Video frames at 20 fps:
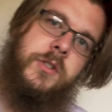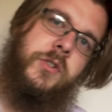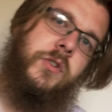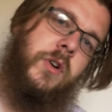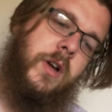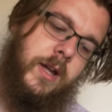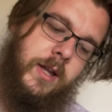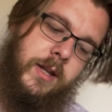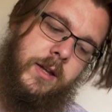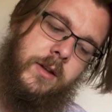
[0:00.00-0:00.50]

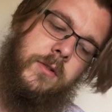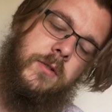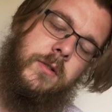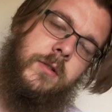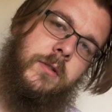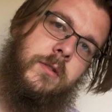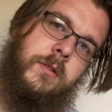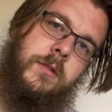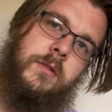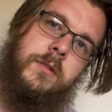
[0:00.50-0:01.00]

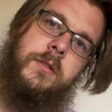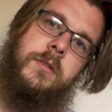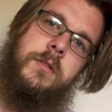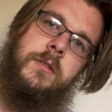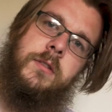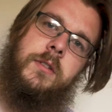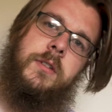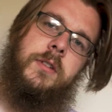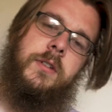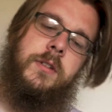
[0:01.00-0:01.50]
triangle
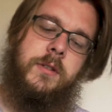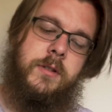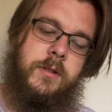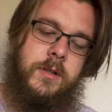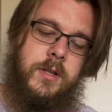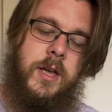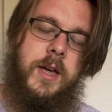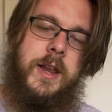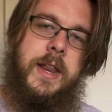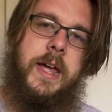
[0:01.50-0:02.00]
little
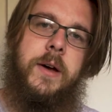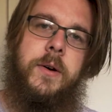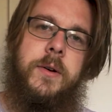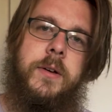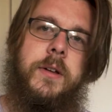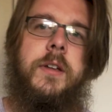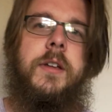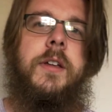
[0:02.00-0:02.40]
cutout.